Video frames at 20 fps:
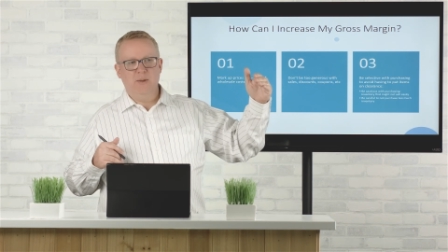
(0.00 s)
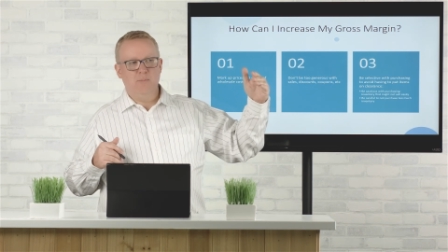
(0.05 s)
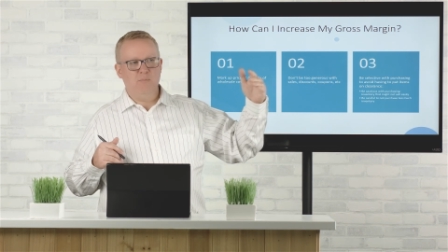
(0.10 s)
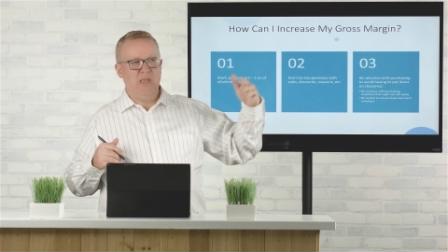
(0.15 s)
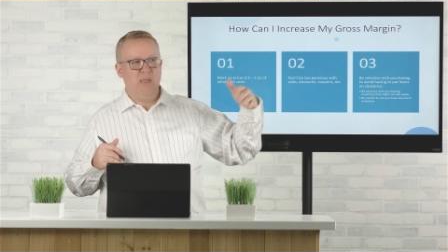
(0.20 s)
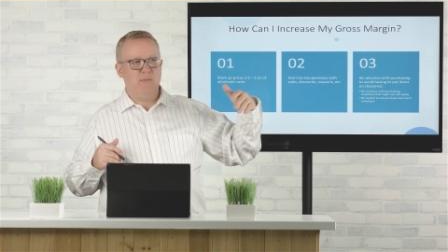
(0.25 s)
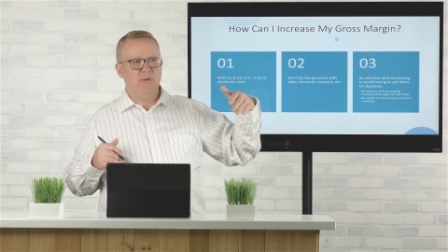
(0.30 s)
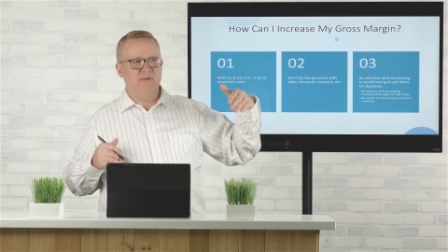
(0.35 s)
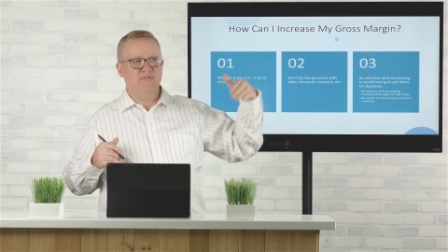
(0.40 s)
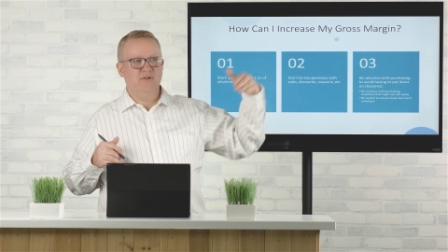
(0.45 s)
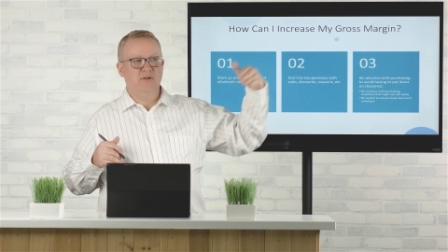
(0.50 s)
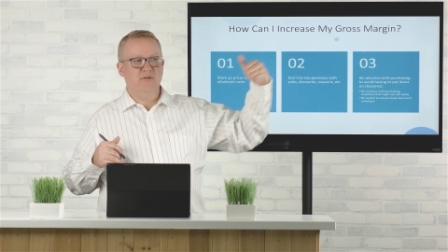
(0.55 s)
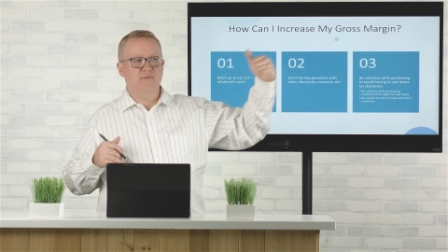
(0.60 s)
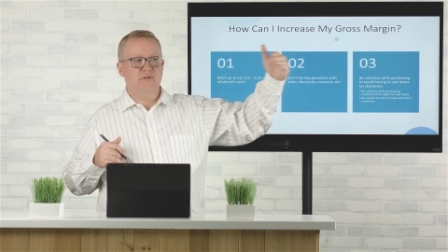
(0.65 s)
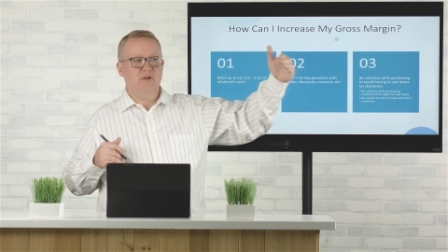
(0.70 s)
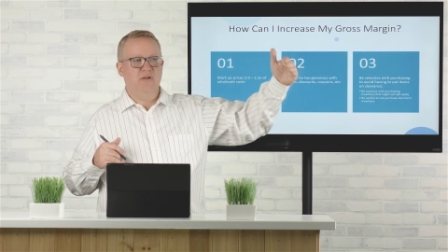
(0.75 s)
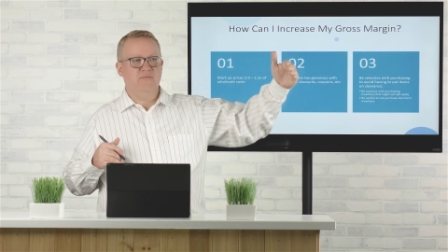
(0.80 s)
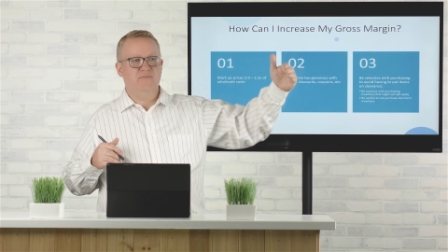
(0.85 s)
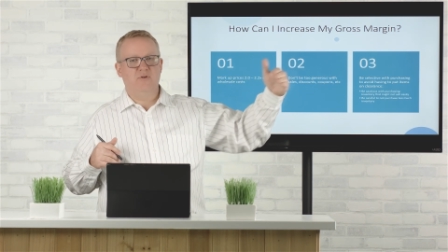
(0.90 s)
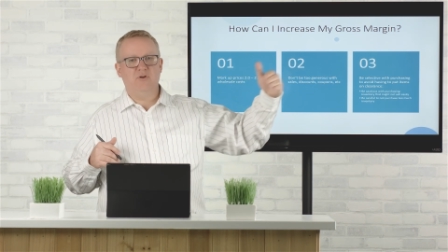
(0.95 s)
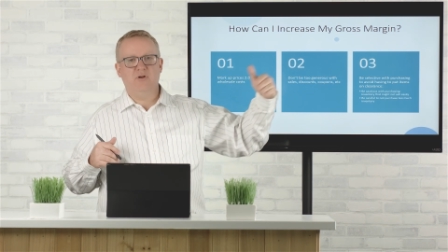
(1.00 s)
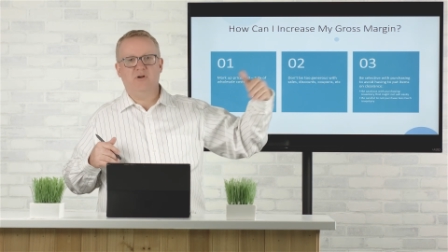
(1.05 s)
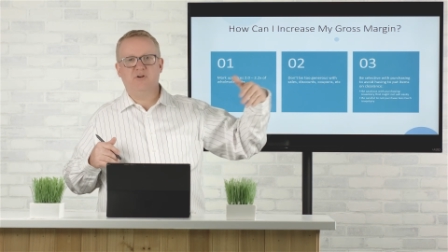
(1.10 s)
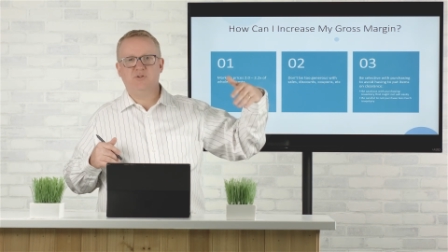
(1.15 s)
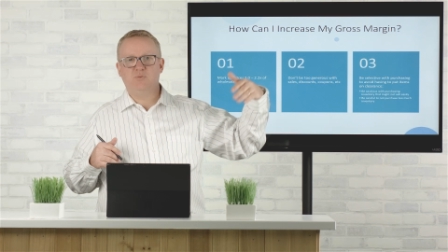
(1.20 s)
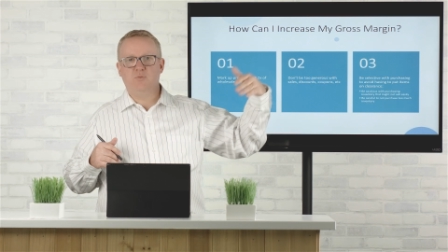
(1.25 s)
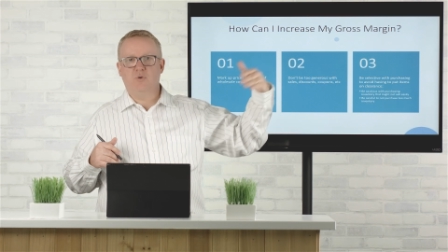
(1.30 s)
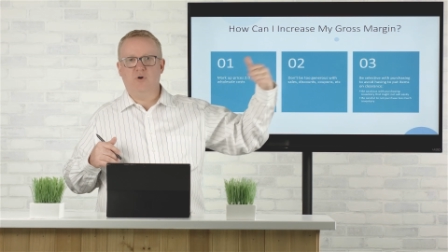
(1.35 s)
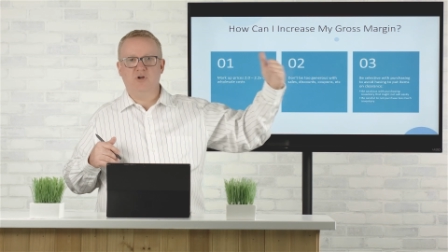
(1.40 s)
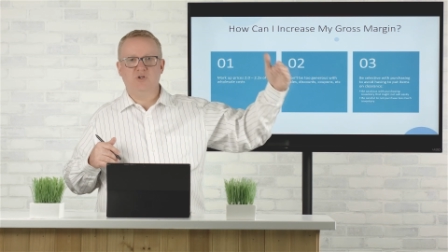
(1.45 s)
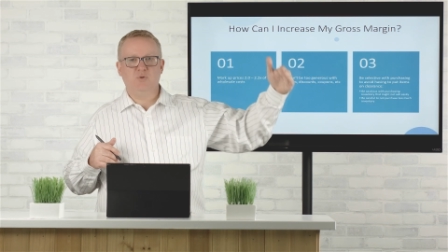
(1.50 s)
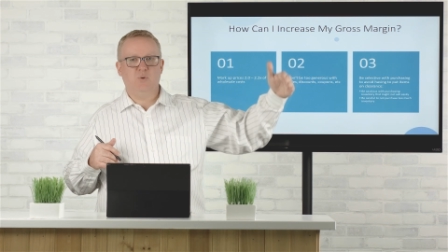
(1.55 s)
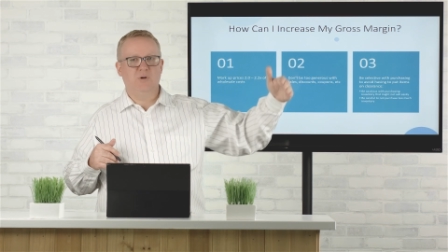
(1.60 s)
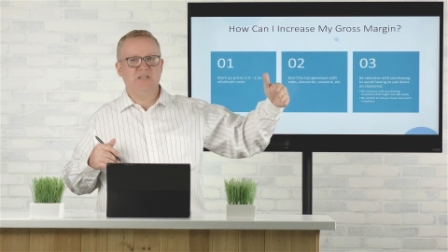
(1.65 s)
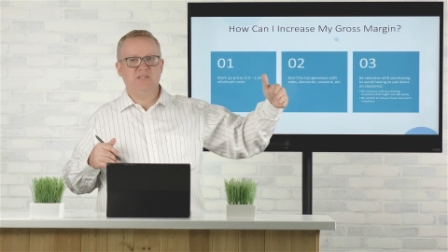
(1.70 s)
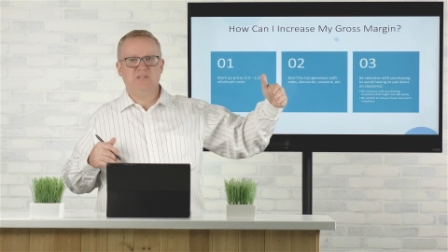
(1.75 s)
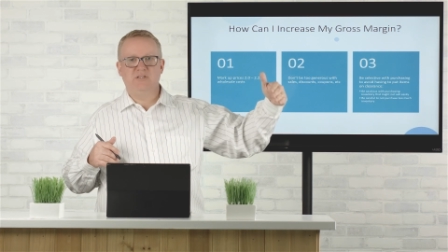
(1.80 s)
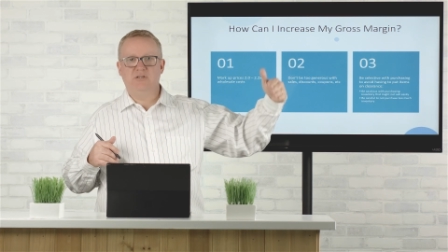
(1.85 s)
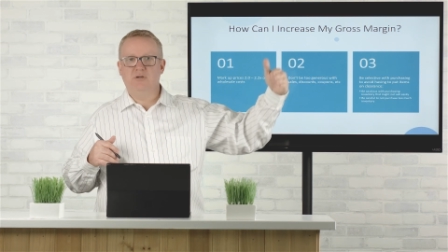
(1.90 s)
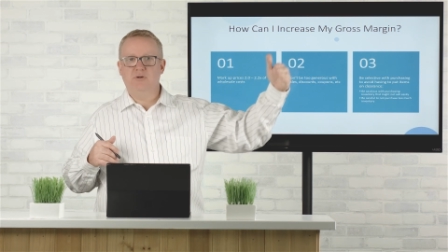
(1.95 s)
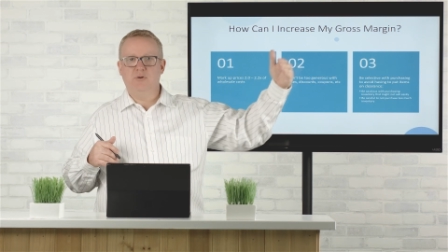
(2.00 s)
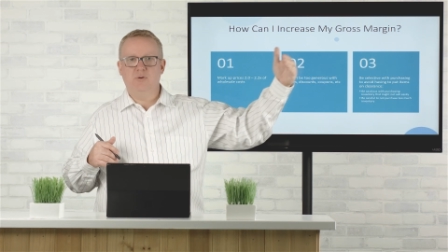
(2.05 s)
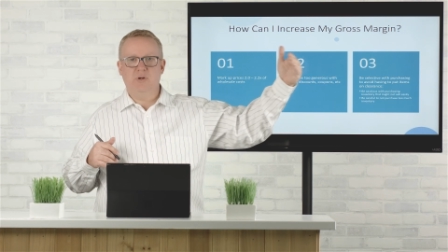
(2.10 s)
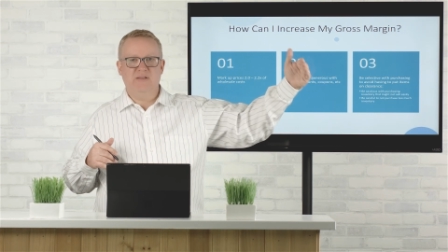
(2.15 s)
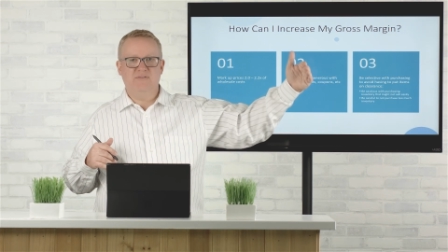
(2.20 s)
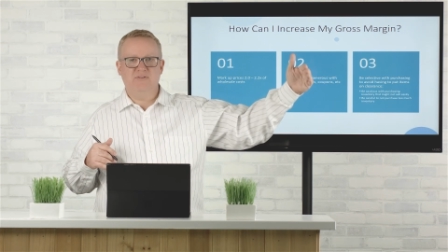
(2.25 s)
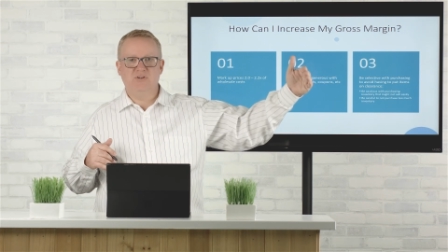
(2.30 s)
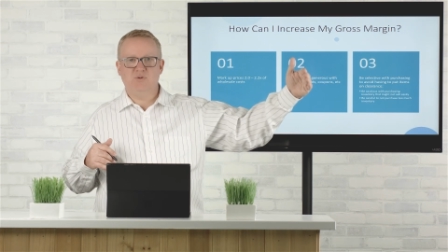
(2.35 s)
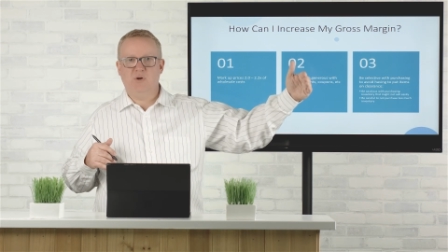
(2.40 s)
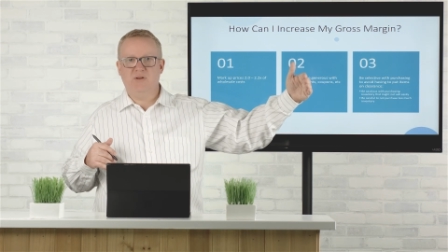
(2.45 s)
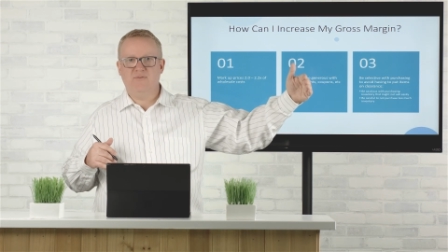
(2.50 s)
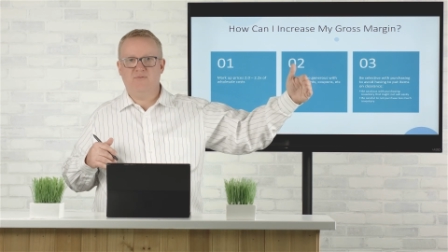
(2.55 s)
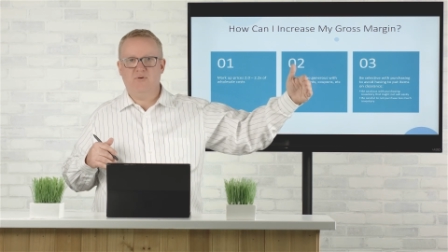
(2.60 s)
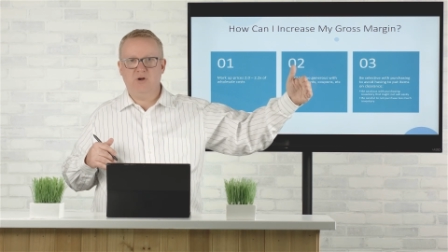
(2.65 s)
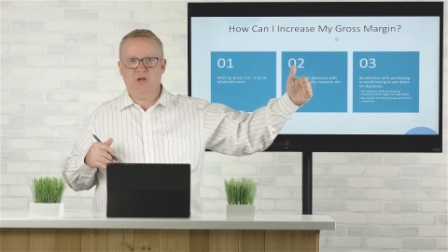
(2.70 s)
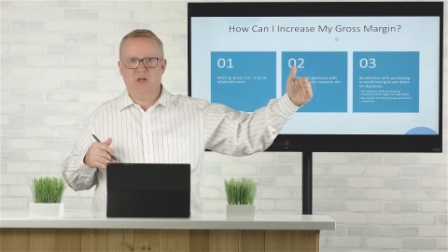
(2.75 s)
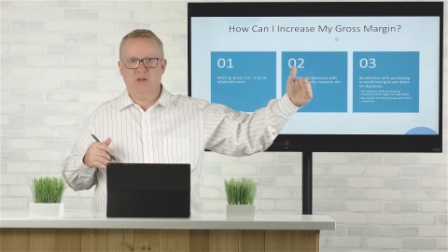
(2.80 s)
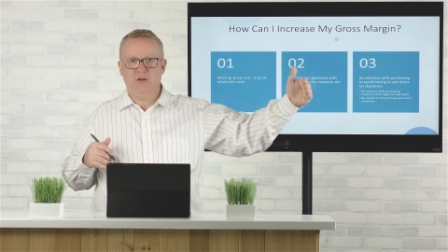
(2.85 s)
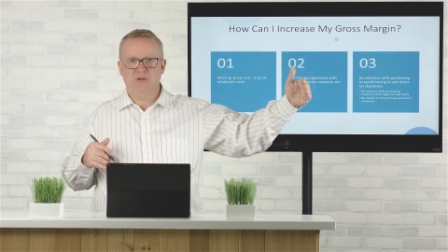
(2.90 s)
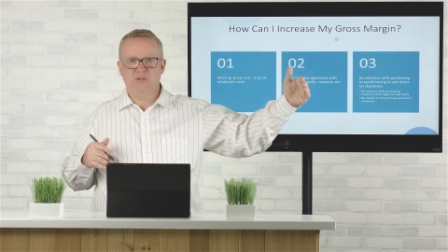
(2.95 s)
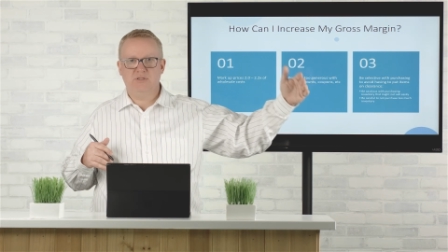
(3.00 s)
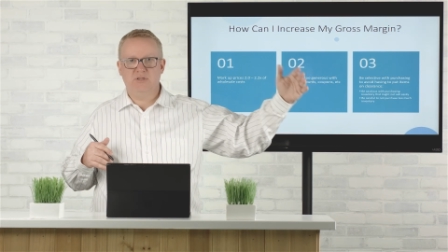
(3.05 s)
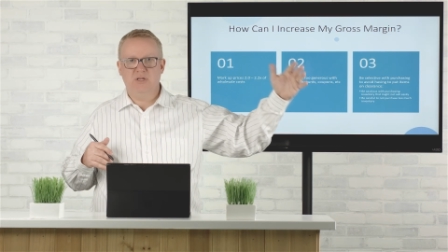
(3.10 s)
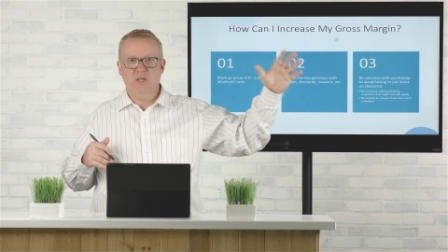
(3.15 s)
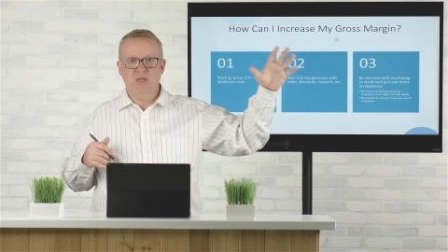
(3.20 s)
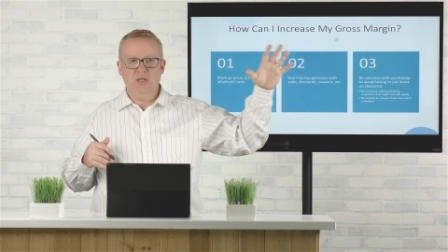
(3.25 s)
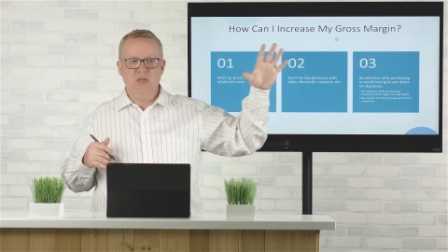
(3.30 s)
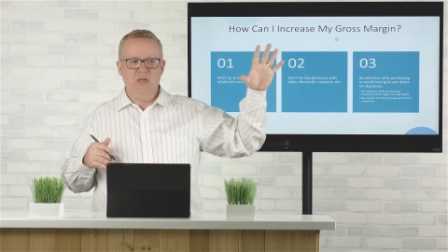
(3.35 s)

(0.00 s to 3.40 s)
maybe even a few dollars more, $22, even $24